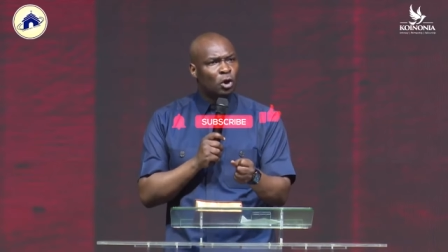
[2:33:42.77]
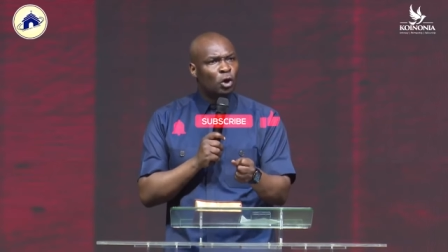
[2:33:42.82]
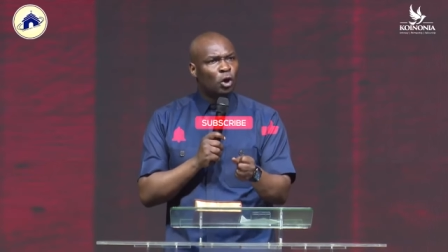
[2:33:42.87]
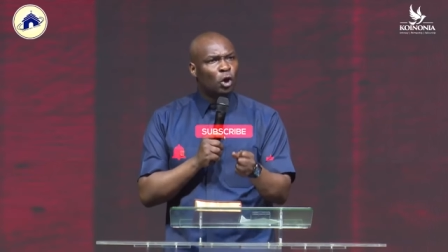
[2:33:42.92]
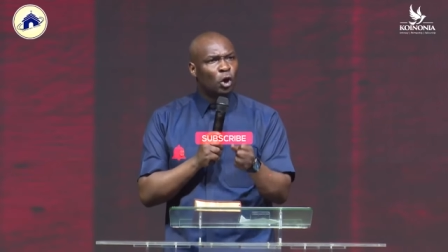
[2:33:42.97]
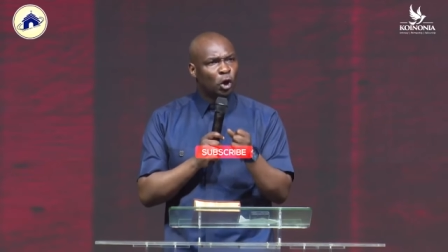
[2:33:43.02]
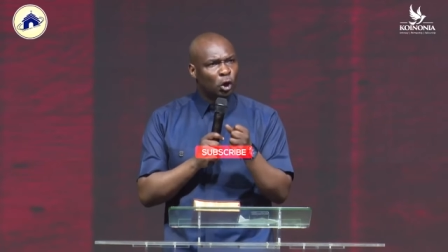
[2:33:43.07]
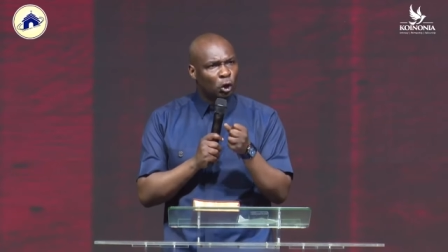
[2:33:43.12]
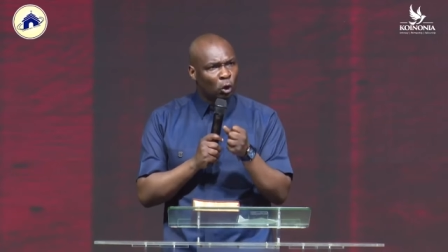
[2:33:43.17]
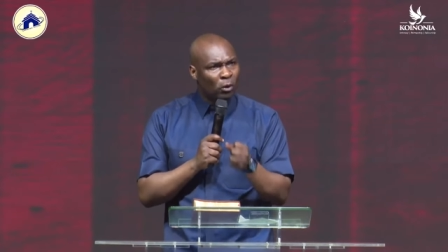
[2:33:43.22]

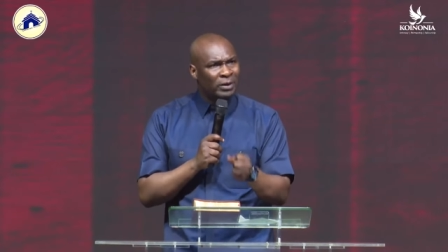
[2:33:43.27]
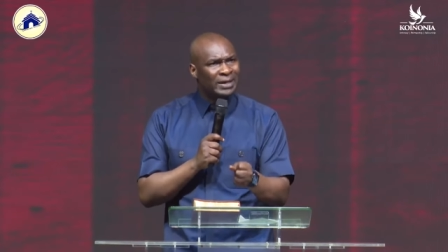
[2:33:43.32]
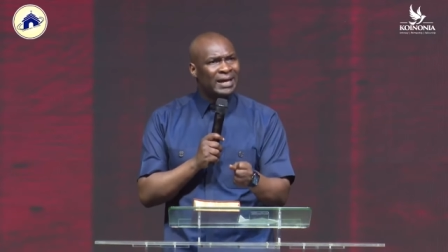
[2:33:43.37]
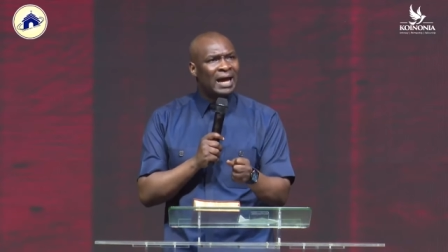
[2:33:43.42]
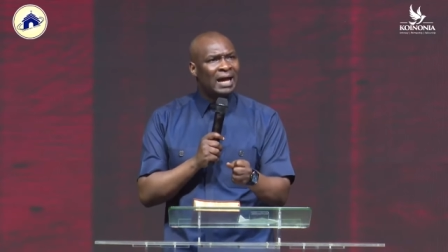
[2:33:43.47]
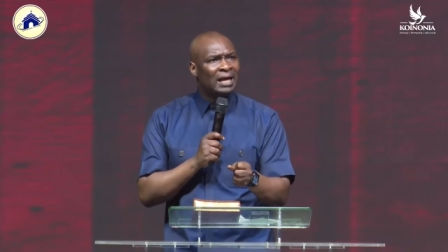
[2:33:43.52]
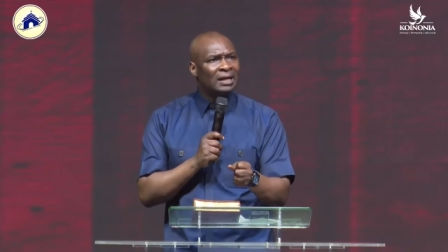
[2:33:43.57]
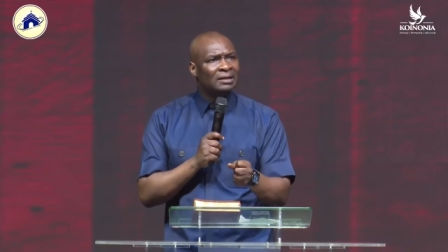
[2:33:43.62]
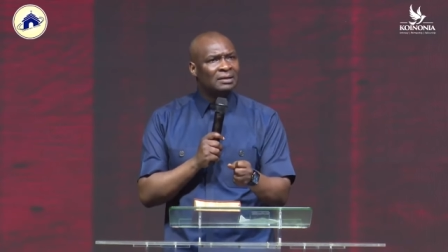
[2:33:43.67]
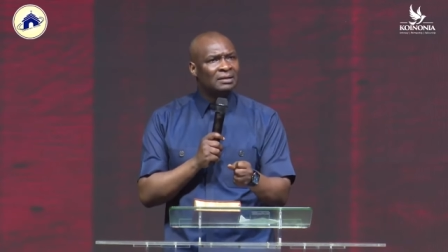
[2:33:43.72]

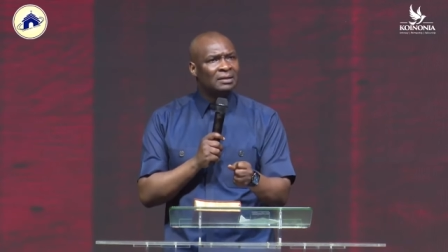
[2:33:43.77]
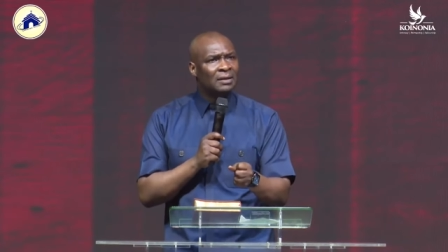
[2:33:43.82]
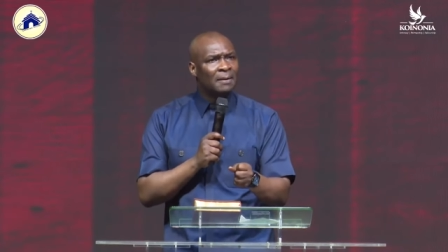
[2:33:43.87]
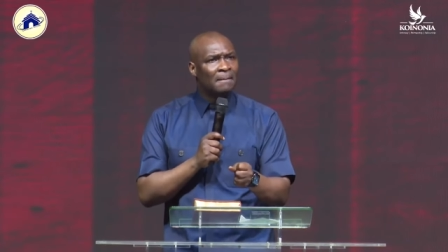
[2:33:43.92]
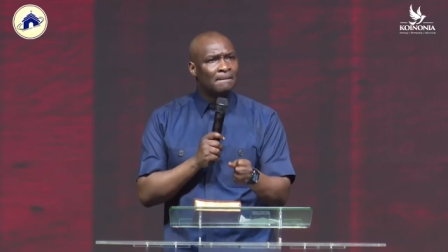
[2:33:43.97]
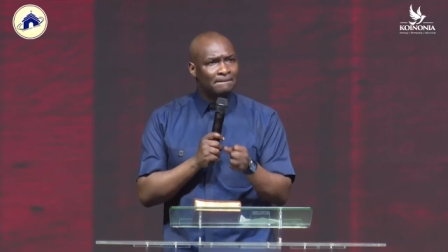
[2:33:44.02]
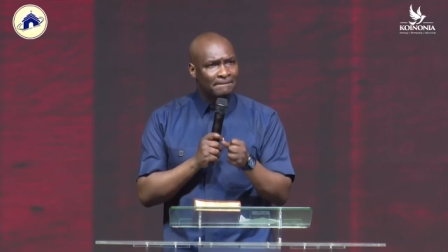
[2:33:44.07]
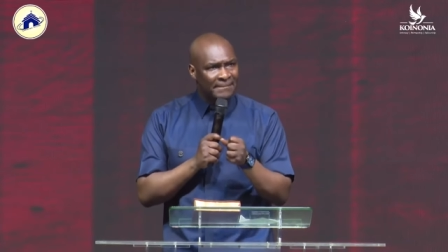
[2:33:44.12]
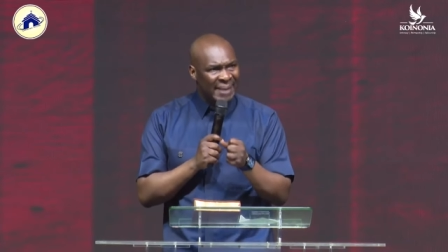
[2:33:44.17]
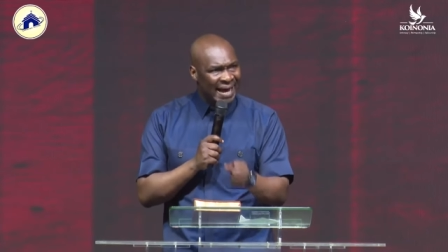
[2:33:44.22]
loyal
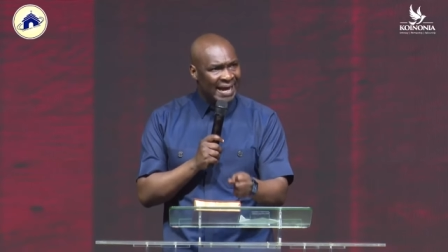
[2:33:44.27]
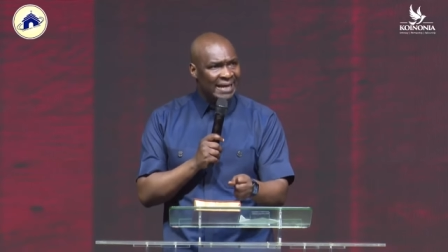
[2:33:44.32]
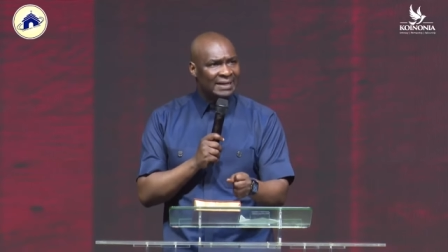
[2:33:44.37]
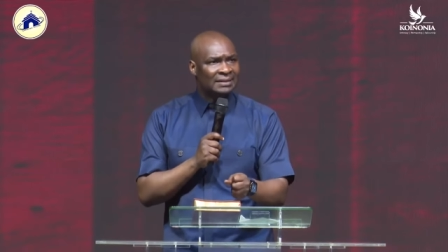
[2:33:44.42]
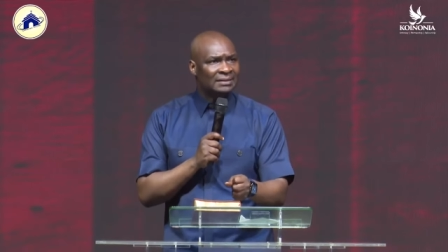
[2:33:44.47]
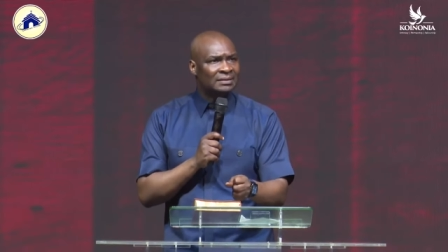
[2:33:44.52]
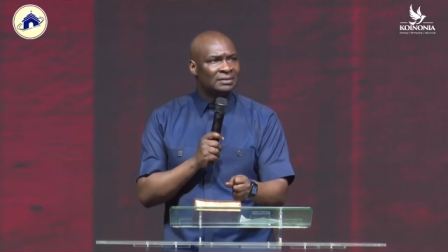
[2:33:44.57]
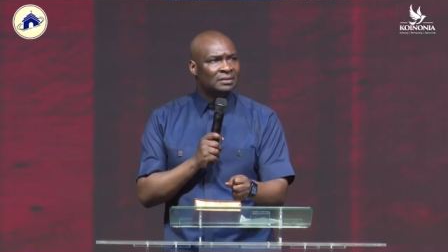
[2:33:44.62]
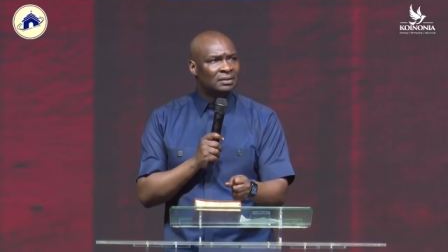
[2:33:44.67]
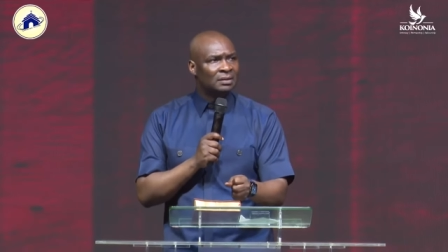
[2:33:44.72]

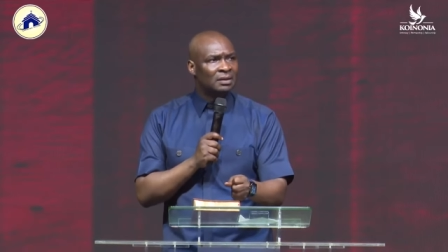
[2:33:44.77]
men,